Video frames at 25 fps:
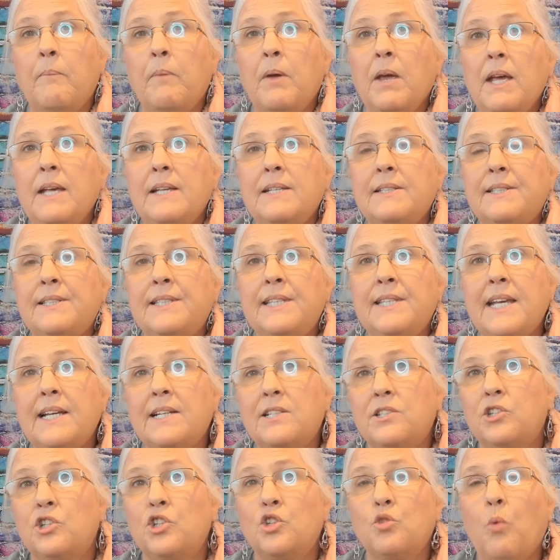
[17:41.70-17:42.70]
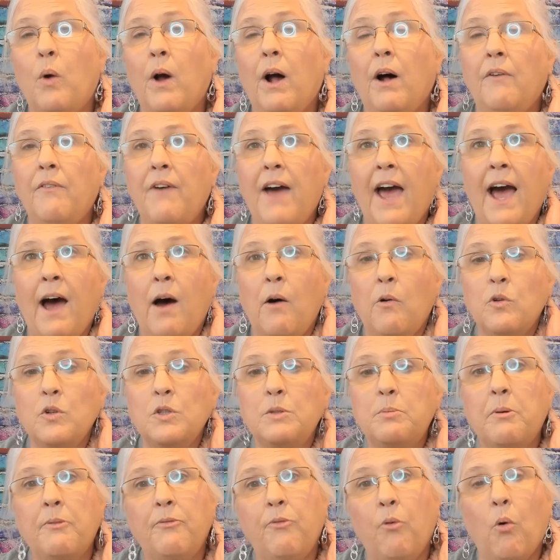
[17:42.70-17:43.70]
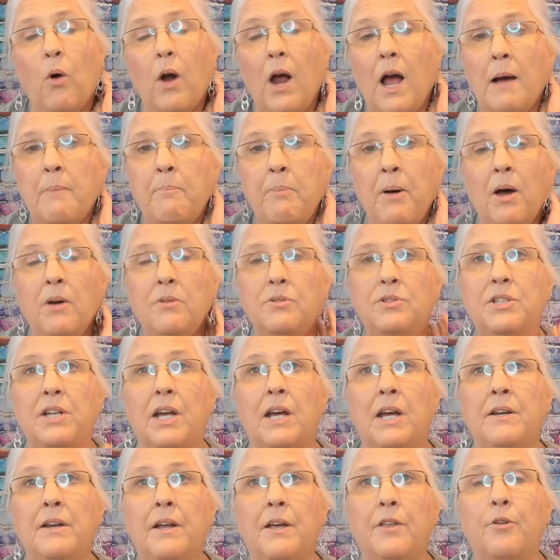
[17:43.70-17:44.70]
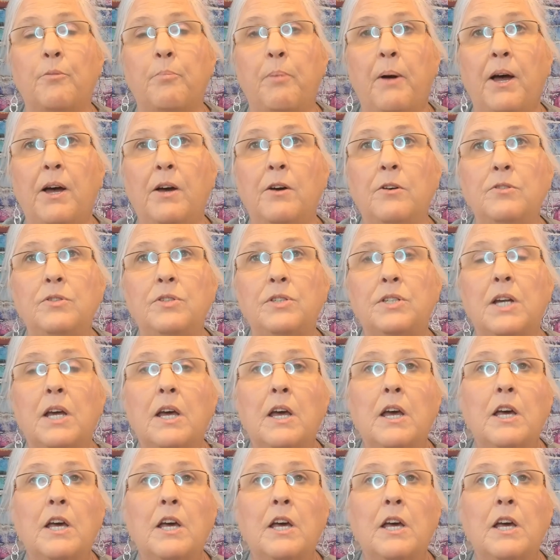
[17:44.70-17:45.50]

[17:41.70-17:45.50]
6 to 12 hours before I post another post.